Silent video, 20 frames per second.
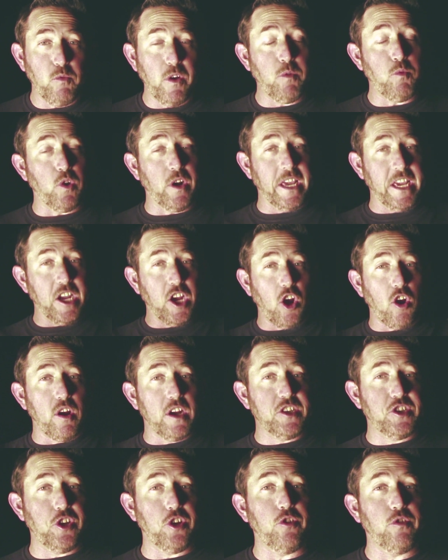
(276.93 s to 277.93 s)
we want to
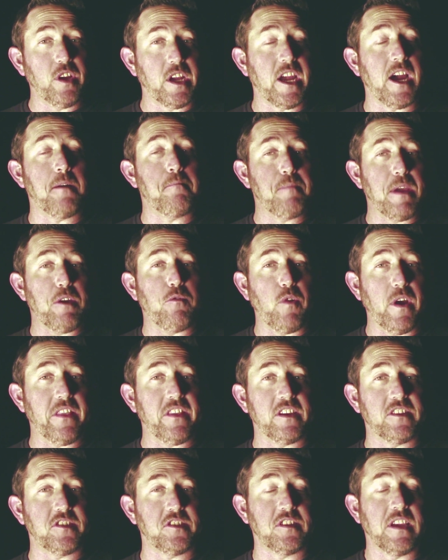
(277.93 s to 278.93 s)
encourage you to come be with
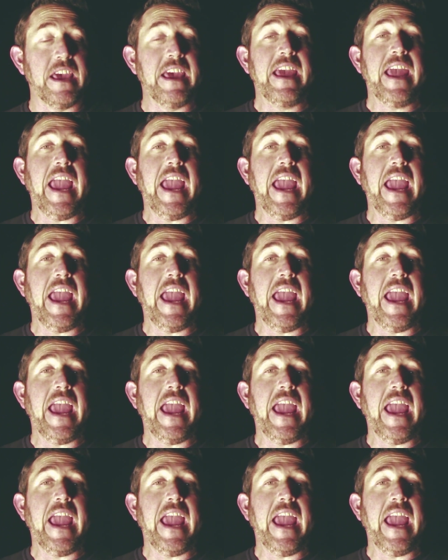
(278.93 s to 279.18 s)
us